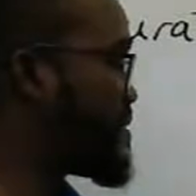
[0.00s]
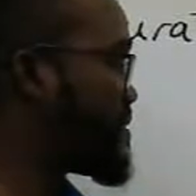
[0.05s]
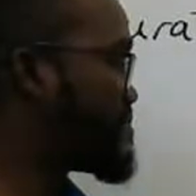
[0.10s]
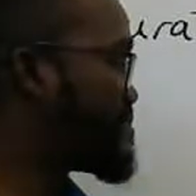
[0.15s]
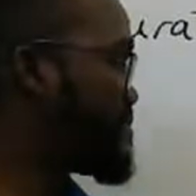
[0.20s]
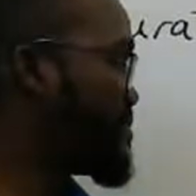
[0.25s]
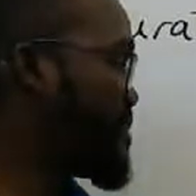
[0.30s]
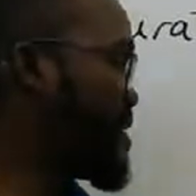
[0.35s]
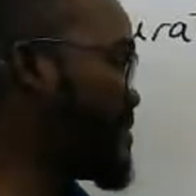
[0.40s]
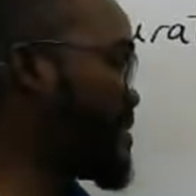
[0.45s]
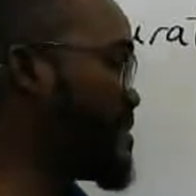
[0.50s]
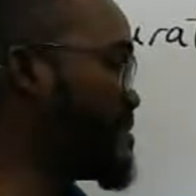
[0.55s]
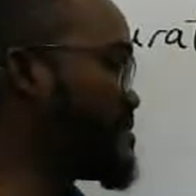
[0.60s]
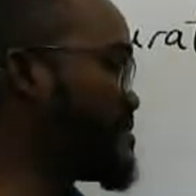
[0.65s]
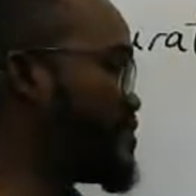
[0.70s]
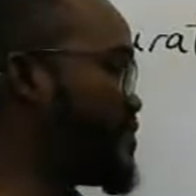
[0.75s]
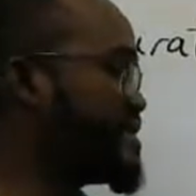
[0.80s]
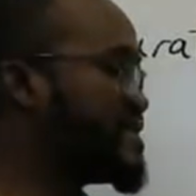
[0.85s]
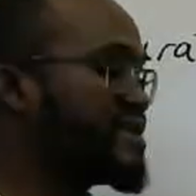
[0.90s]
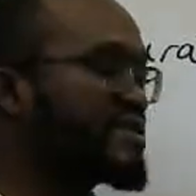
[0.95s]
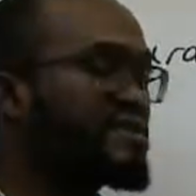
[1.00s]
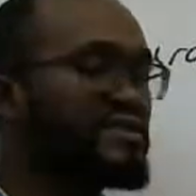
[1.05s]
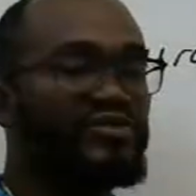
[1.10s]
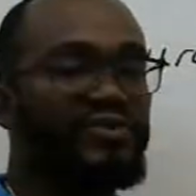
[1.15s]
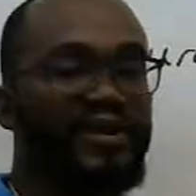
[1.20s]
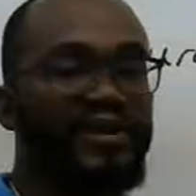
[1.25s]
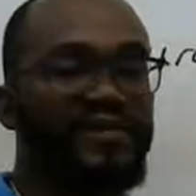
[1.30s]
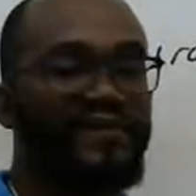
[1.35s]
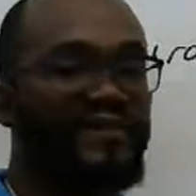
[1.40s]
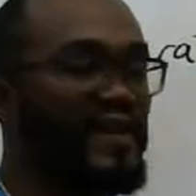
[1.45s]
maybe 20 to
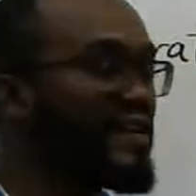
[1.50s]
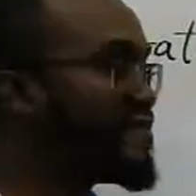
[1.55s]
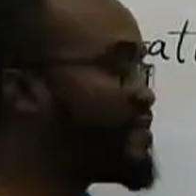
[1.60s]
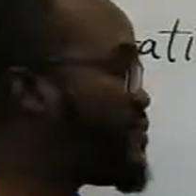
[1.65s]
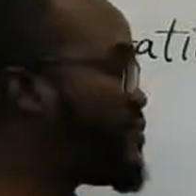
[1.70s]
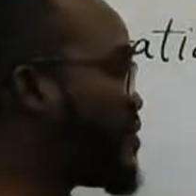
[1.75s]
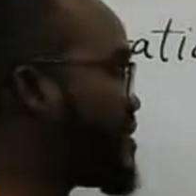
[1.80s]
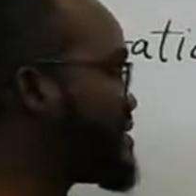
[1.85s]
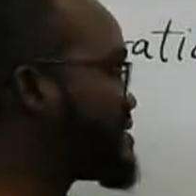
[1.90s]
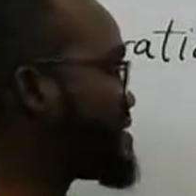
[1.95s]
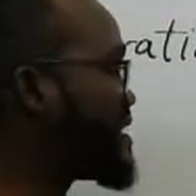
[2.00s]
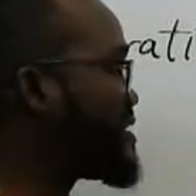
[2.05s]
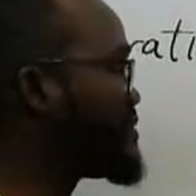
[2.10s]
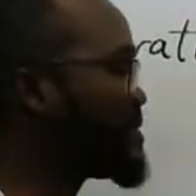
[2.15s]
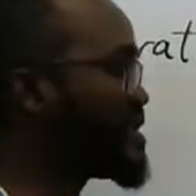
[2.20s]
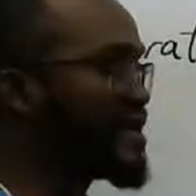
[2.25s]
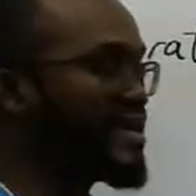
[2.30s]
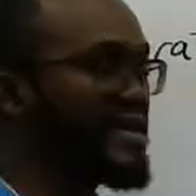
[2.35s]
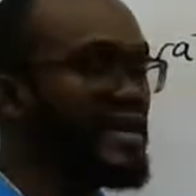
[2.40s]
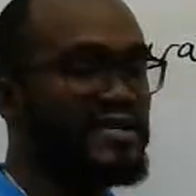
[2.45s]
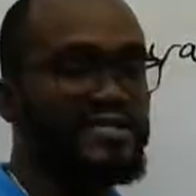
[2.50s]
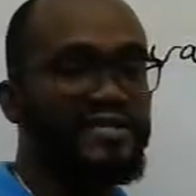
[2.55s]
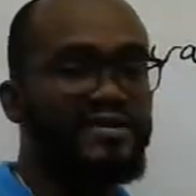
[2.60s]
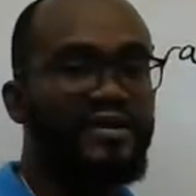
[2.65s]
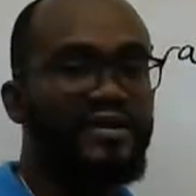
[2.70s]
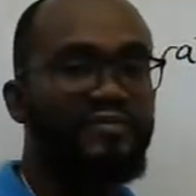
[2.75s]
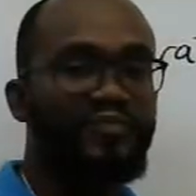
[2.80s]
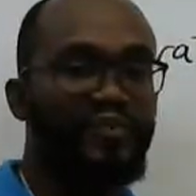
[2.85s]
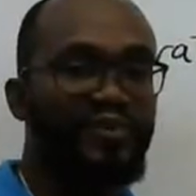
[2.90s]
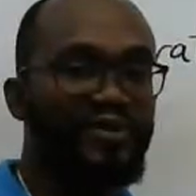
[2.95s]
25 points that we can actually
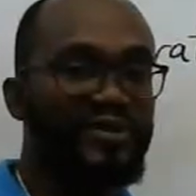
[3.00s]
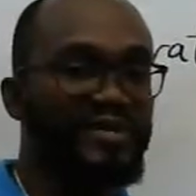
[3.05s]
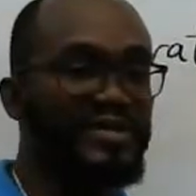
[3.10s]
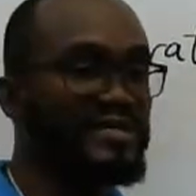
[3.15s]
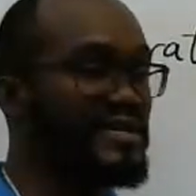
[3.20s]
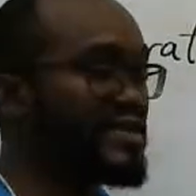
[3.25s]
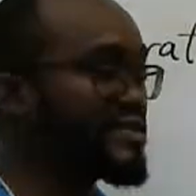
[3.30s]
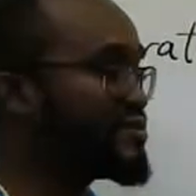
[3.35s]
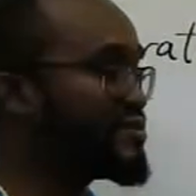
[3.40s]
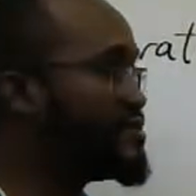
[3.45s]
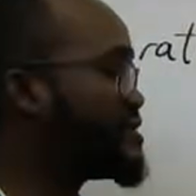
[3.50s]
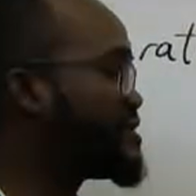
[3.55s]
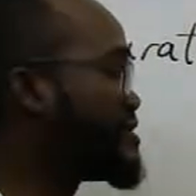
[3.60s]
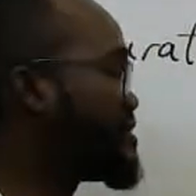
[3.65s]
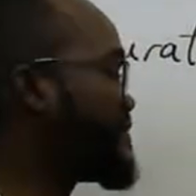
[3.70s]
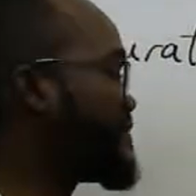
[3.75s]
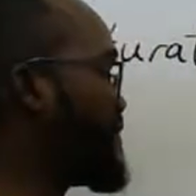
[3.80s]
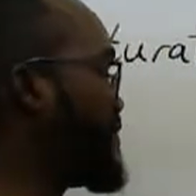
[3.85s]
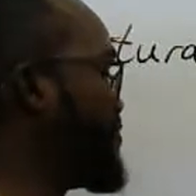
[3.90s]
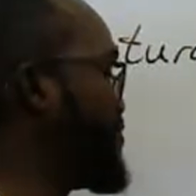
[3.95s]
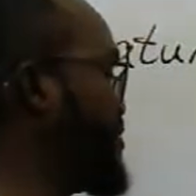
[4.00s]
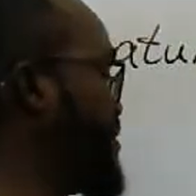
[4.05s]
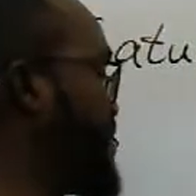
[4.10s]
compute the saturation flow rate.